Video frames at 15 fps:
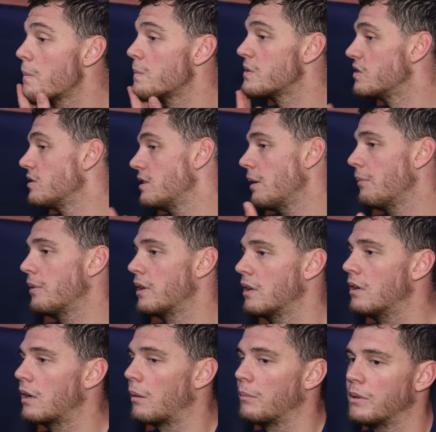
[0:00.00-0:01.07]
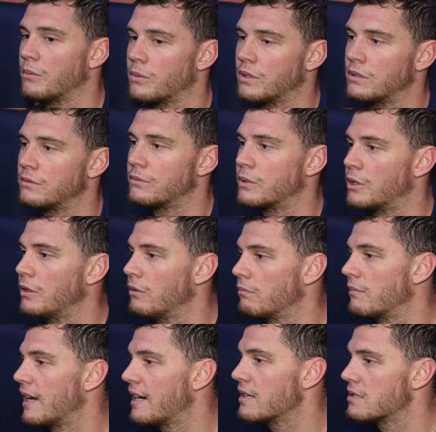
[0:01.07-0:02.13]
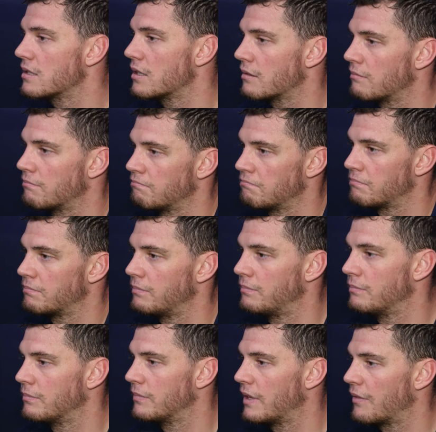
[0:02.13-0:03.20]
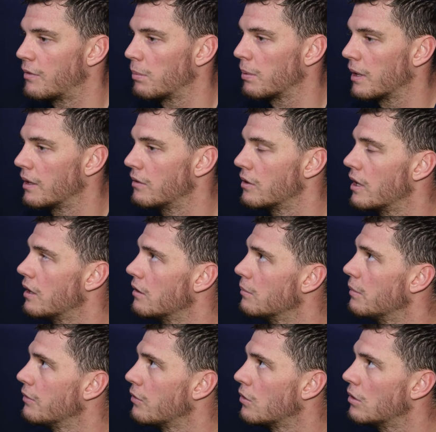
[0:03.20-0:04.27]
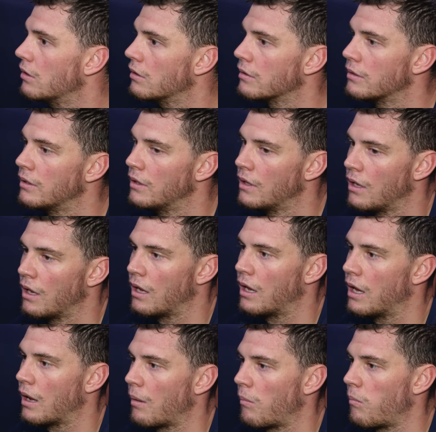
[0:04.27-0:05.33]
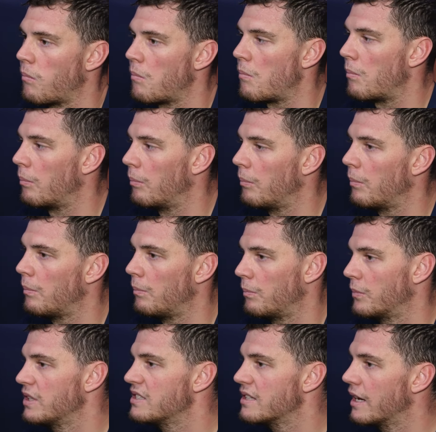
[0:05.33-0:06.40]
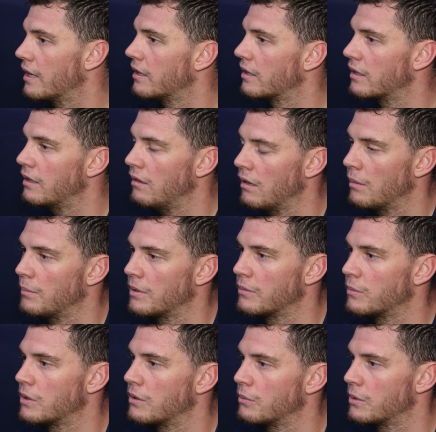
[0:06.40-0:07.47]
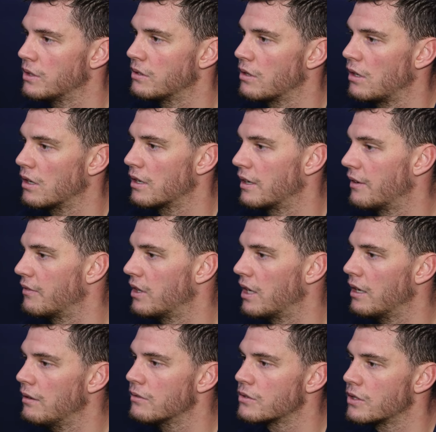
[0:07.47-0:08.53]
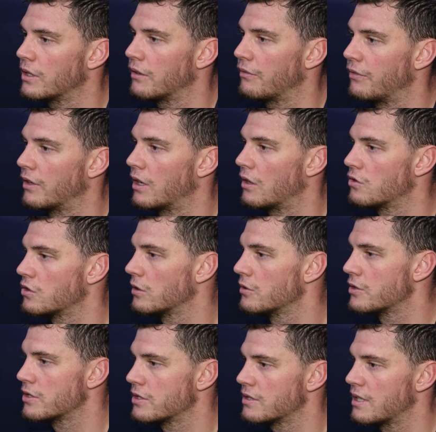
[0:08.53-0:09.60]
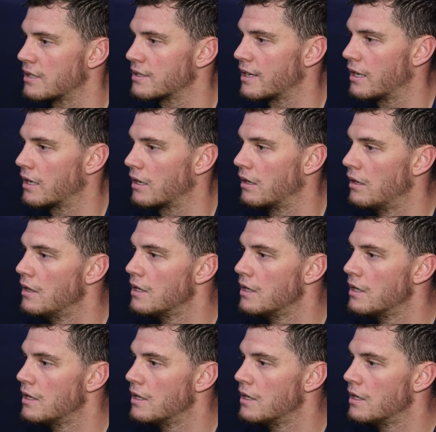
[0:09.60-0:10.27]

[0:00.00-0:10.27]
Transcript: Same thing there. I mean, we're guys that never played together before, and it's getting there. I mean, we're talking every day and trying to figure out solutions that's gonna